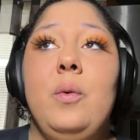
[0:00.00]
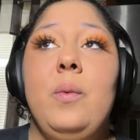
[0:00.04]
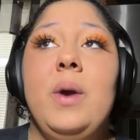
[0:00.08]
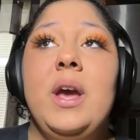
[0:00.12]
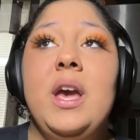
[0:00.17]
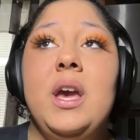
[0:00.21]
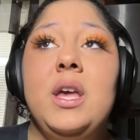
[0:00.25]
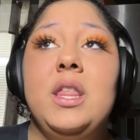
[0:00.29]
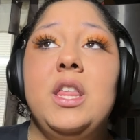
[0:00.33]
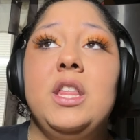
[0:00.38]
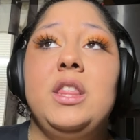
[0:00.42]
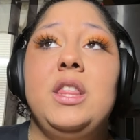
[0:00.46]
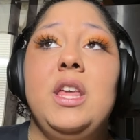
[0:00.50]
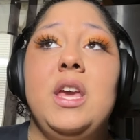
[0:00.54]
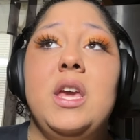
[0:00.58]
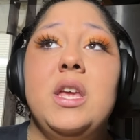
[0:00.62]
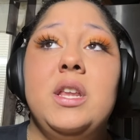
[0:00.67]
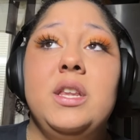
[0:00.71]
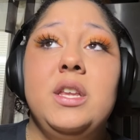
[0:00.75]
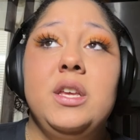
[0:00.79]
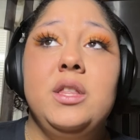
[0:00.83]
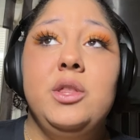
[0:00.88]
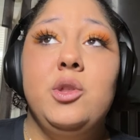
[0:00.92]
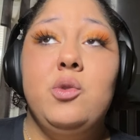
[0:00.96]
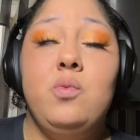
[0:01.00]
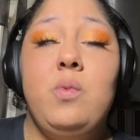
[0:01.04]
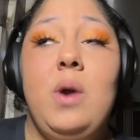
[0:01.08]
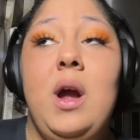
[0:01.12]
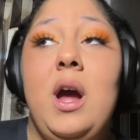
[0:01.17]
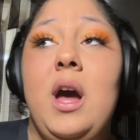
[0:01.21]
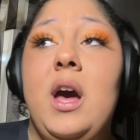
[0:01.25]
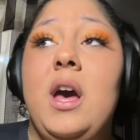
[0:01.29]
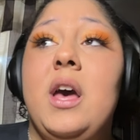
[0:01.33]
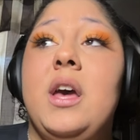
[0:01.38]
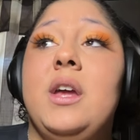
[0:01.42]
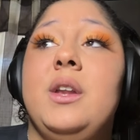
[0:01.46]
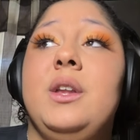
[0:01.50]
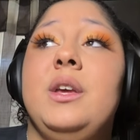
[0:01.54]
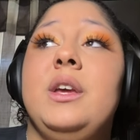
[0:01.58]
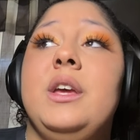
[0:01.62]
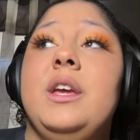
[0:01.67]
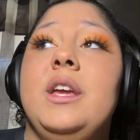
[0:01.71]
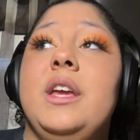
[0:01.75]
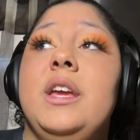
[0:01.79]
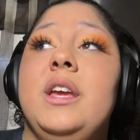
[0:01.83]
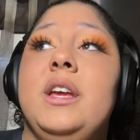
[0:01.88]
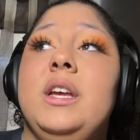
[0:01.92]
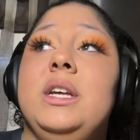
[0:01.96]
the way that they did the rod
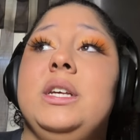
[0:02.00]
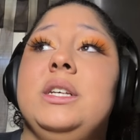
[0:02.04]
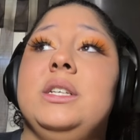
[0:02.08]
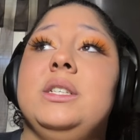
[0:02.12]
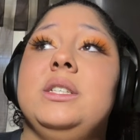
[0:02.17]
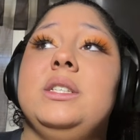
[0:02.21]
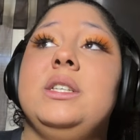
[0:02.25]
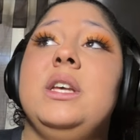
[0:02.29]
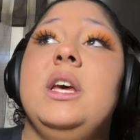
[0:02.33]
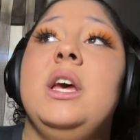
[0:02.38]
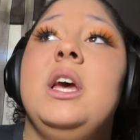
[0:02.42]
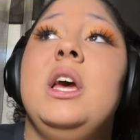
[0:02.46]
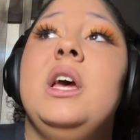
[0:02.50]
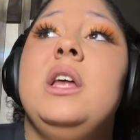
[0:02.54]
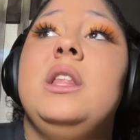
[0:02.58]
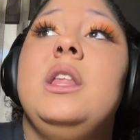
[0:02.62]
is